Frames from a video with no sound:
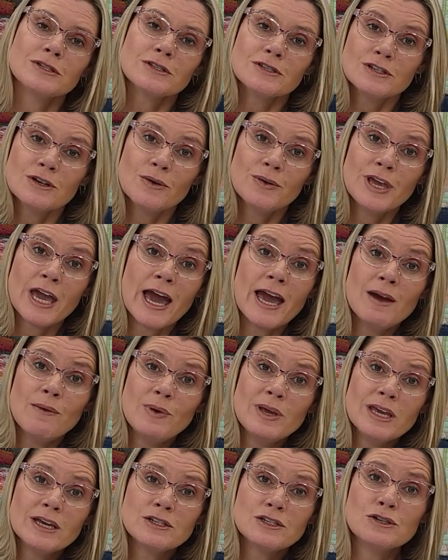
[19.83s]
So yay, we
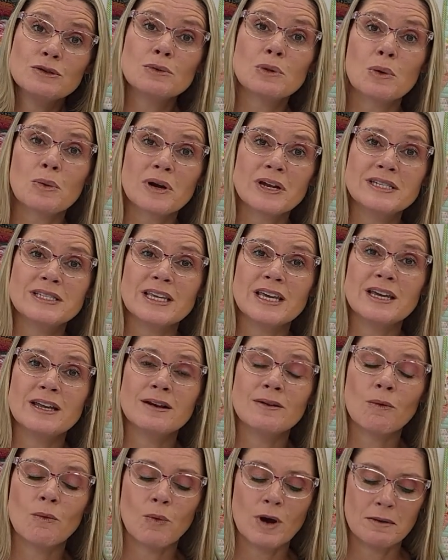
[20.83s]
get 2 Loris in
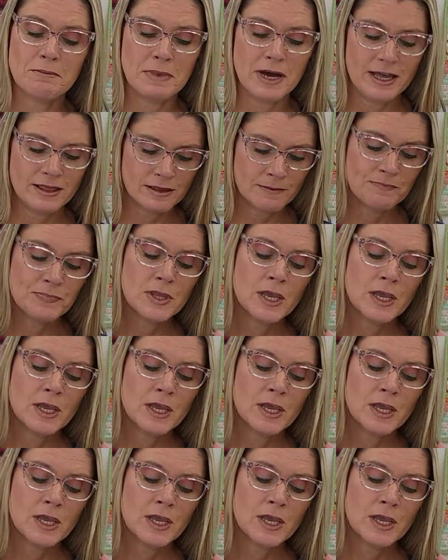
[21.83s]
1 month.